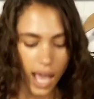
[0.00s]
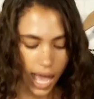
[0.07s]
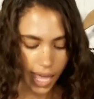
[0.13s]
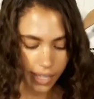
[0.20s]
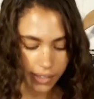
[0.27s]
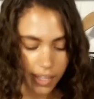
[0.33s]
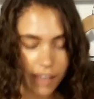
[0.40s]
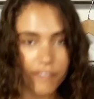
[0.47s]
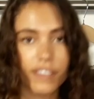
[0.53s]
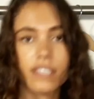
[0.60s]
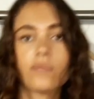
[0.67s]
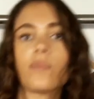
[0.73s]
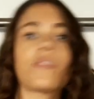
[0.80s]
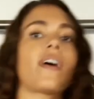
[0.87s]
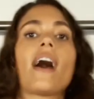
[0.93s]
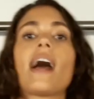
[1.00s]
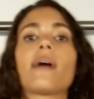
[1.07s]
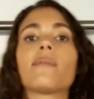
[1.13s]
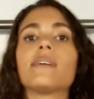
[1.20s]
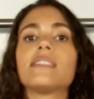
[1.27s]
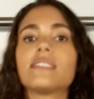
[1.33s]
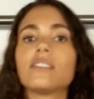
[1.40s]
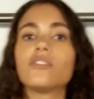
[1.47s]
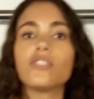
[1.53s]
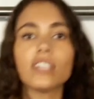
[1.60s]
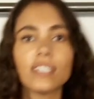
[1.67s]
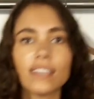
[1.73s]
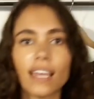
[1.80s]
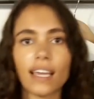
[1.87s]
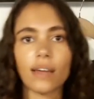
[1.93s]
I love this with a high-waisted
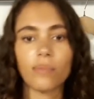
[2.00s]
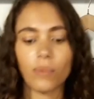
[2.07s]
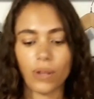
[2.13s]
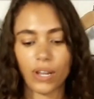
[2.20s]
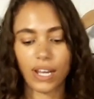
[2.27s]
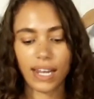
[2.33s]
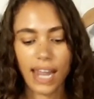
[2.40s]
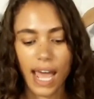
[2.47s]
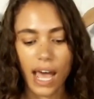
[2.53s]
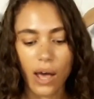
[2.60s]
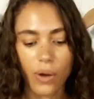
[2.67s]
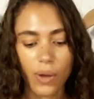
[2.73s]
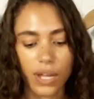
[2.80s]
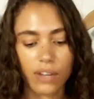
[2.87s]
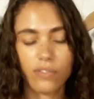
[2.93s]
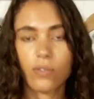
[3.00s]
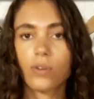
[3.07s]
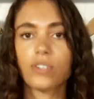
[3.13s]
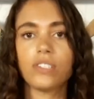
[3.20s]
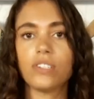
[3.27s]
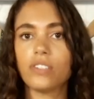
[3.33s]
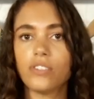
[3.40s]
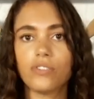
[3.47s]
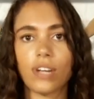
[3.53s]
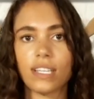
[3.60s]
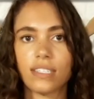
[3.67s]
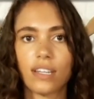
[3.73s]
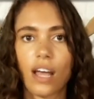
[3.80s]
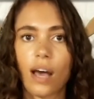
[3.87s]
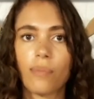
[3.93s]
jean like I'm wearing now, and of course you could
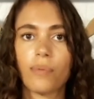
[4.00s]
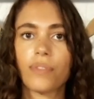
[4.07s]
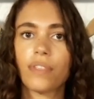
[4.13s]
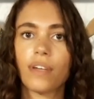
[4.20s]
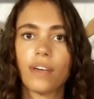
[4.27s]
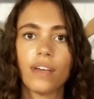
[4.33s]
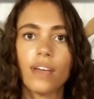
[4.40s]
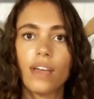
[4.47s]
dress it up with a